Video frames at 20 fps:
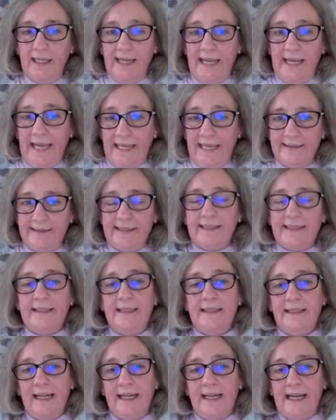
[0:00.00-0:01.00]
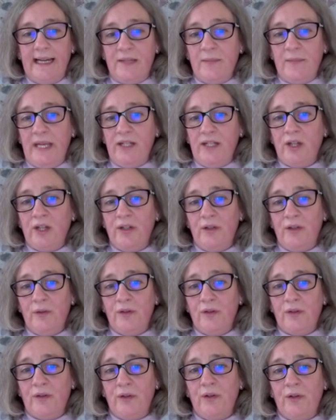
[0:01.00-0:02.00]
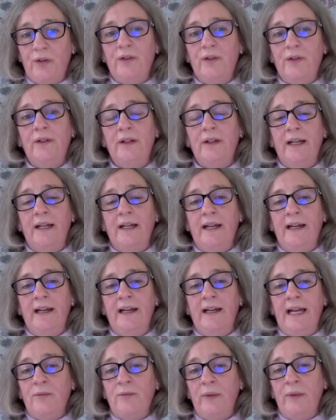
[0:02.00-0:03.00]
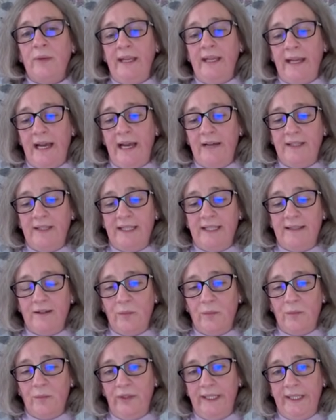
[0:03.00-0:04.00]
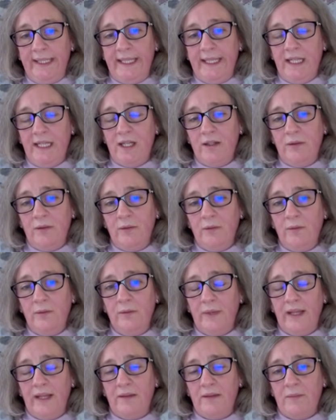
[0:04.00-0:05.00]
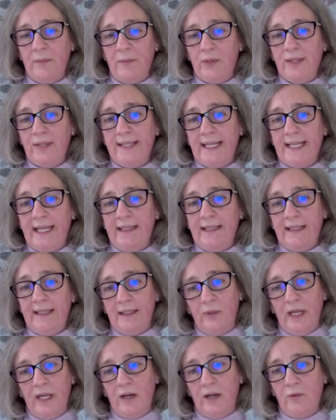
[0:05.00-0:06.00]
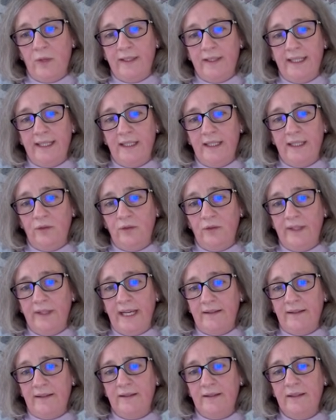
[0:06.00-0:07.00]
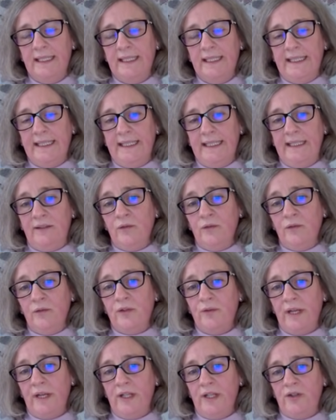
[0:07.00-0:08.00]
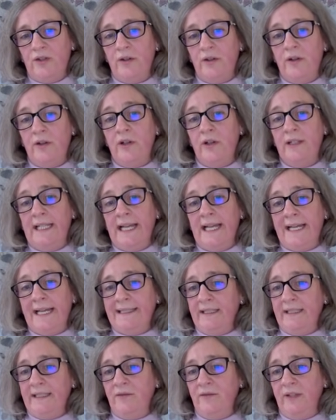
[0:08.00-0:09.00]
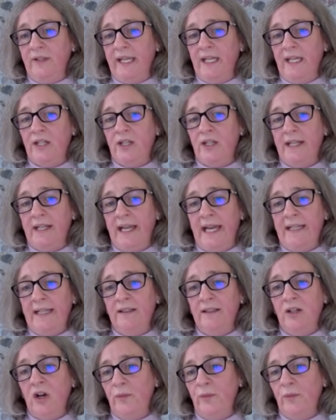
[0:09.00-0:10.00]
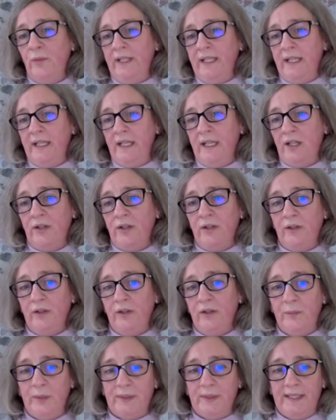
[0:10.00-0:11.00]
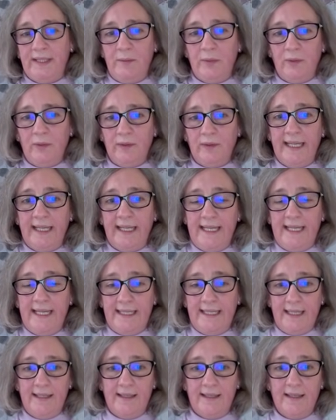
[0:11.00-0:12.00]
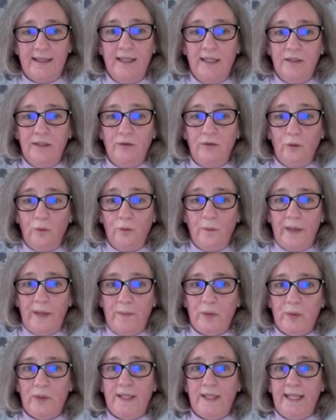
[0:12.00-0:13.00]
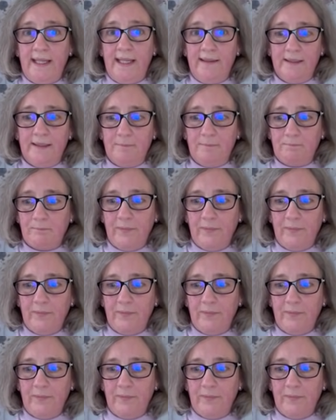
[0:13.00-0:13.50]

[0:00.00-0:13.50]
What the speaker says: And as mentioned also, as we have this communication with member states and we are working together, it also ensures early identification and communication of possible cases to member states.